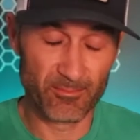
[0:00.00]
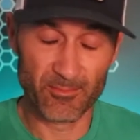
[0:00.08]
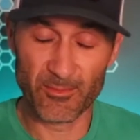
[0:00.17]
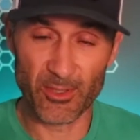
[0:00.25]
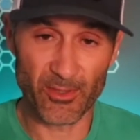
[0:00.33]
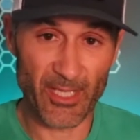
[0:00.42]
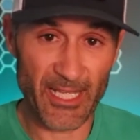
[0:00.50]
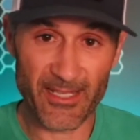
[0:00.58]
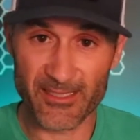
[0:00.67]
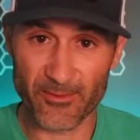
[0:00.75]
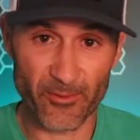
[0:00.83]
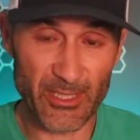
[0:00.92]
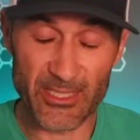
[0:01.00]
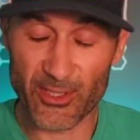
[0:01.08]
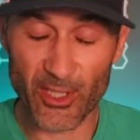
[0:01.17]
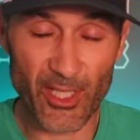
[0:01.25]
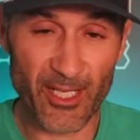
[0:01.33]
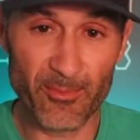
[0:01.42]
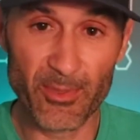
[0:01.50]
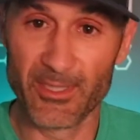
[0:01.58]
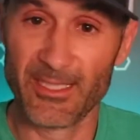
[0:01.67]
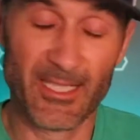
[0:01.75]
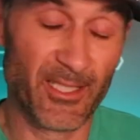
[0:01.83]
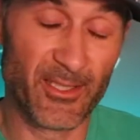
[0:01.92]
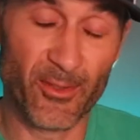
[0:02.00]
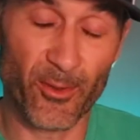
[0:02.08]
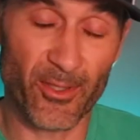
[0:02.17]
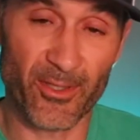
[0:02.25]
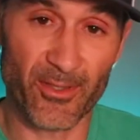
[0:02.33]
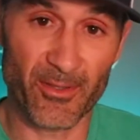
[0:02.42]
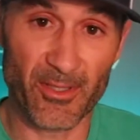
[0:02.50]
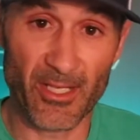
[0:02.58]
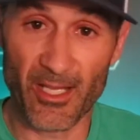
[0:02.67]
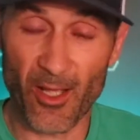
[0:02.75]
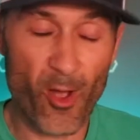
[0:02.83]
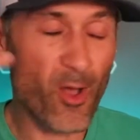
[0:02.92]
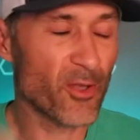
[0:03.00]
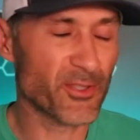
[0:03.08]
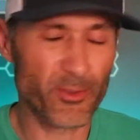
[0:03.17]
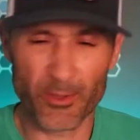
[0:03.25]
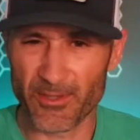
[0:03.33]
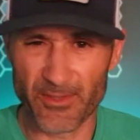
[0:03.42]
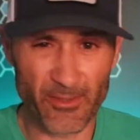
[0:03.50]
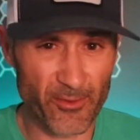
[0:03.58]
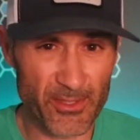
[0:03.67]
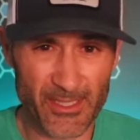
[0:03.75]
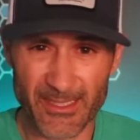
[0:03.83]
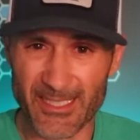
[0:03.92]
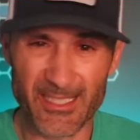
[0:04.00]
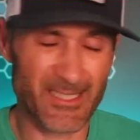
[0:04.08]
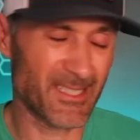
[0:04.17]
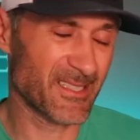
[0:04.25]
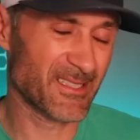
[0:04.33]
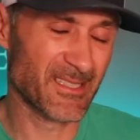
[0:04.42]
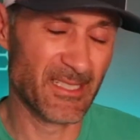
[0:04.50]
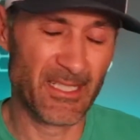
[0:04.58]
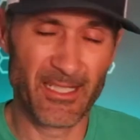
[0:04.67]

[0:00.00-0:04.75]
Your lengths for each club, your all sorts of different statistics,